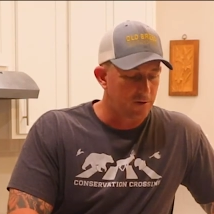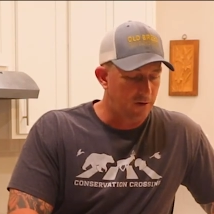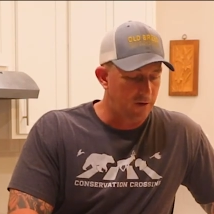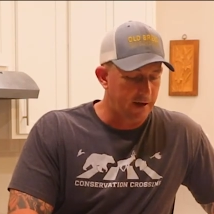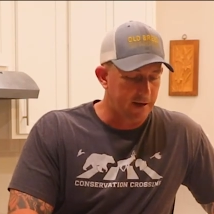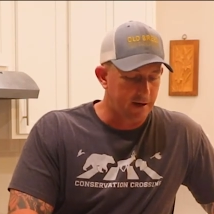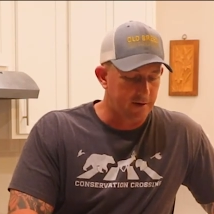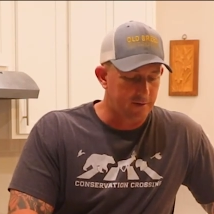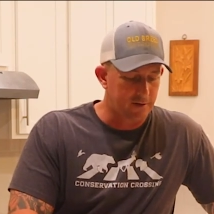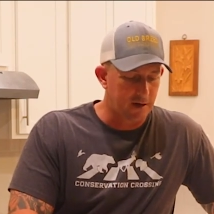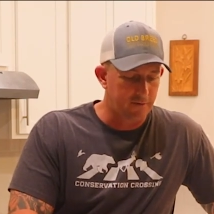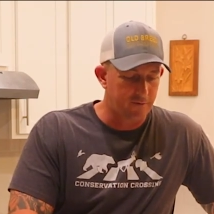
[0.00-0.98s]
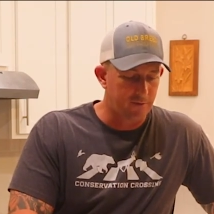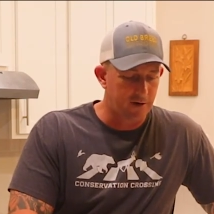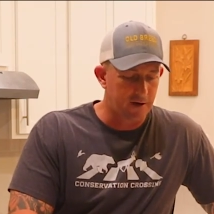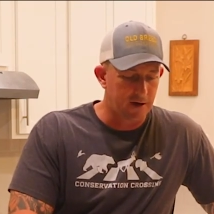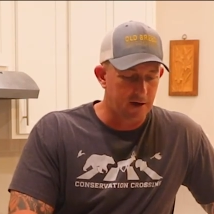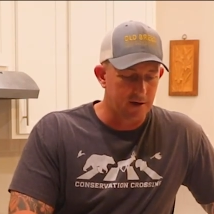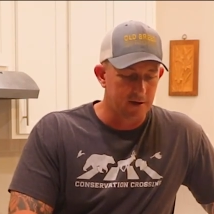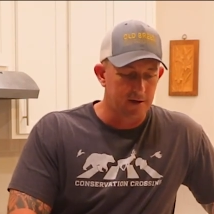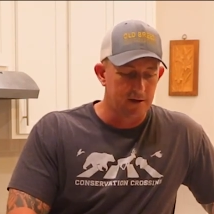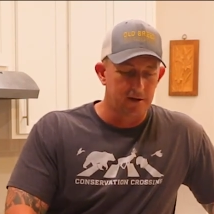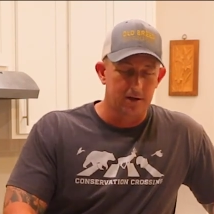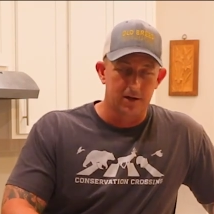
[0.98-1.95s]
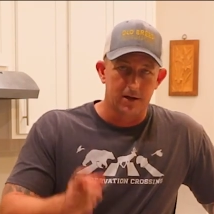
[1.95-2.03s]
all that kind of stuff. But
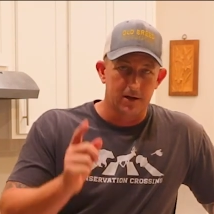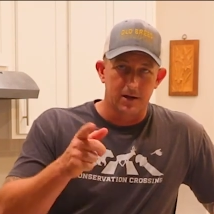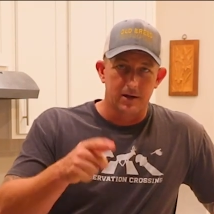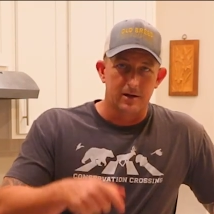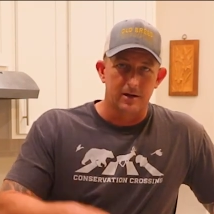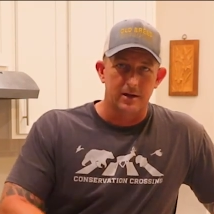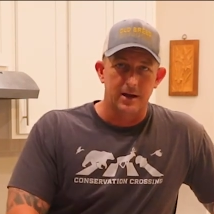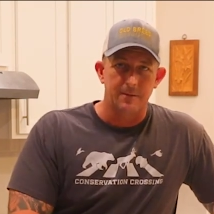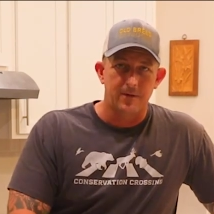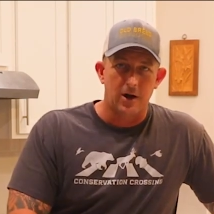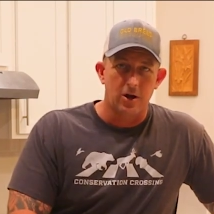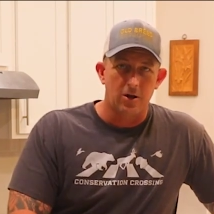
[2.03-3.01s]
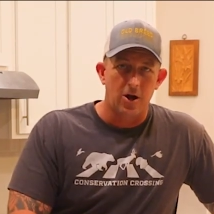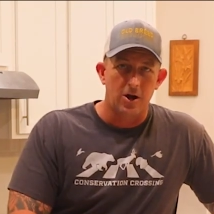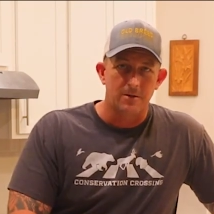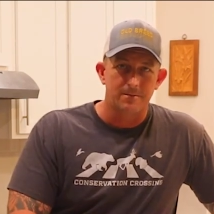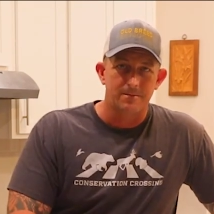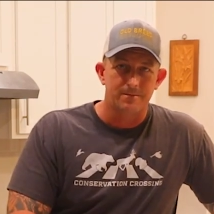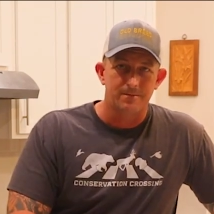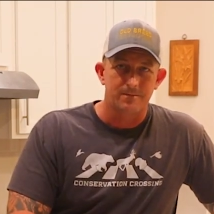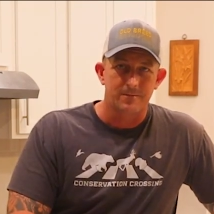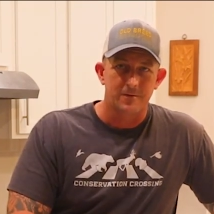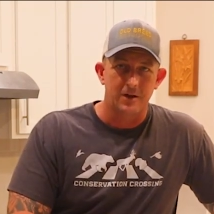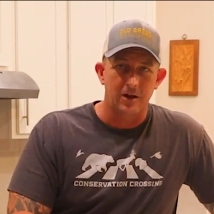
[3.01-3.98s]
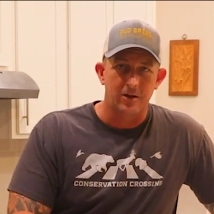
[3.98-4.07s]
keep following along.
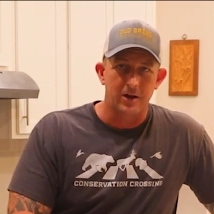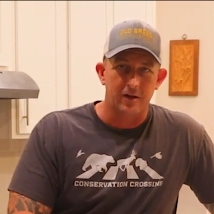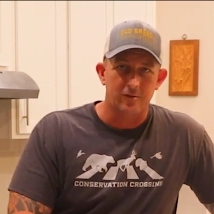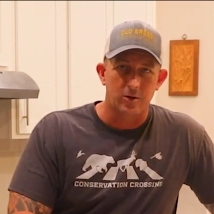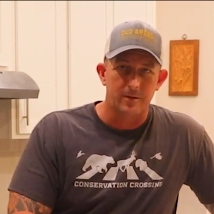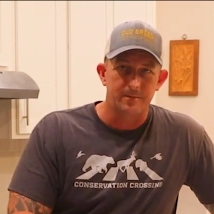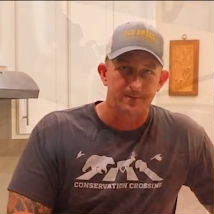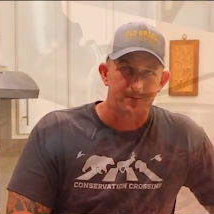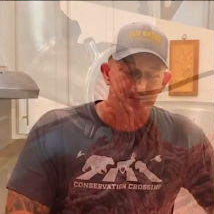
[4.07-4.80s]
See you on the next one.